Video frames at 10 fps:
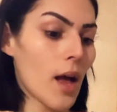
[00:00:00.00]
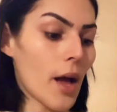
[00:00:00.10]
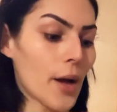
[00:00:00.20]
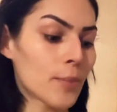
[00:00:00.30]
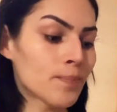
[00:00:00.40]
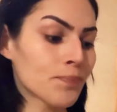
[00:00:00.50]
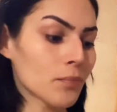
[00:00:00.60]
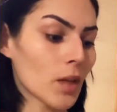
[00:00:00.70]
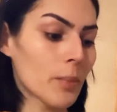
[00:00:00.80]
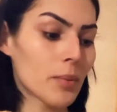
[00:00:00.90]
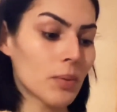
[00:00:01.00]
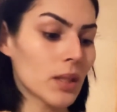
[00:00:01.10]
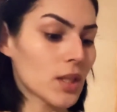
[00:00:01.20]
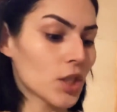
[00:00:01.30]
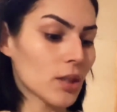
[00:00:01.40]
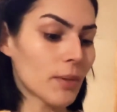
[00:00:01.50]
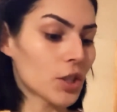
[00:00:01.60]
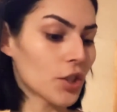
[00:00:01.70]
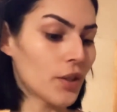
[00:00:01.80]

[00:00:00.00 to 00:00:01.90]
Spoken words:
But please just make sure